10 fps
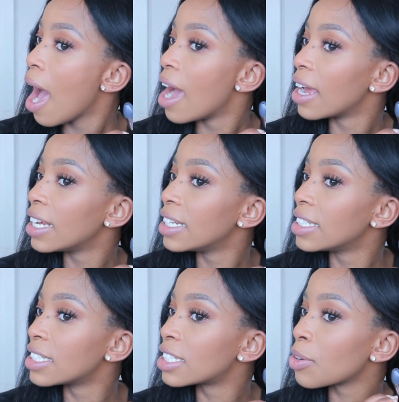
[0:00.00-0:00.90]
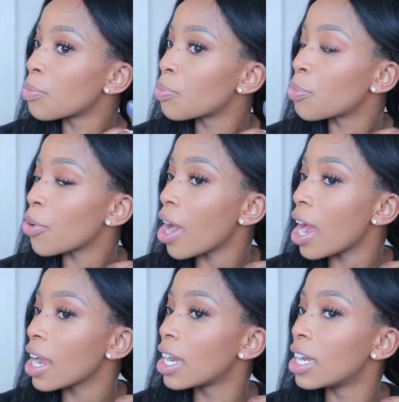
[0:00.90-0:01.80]
And
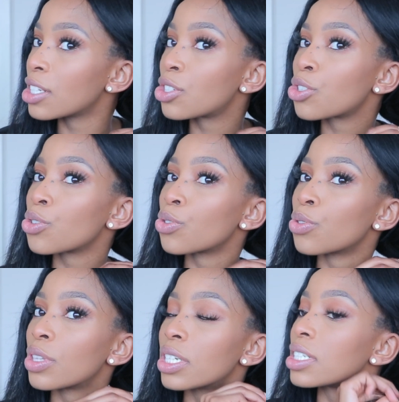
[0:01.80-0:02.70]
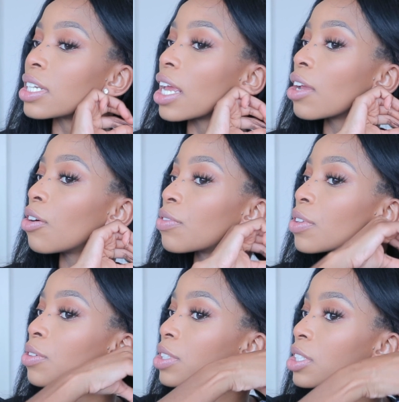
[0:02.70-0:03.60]
prior to the day of
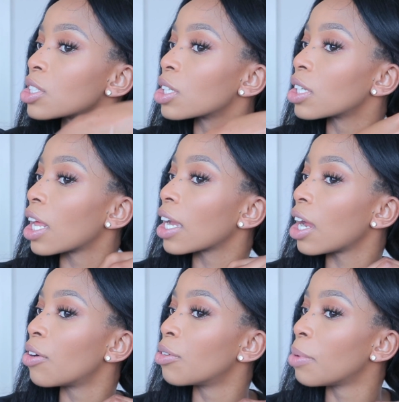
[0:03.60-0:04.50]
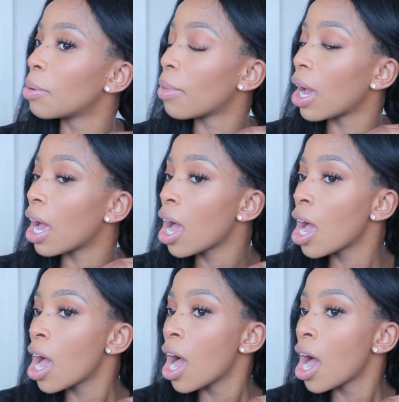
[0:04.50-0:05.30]
the audition, like I remember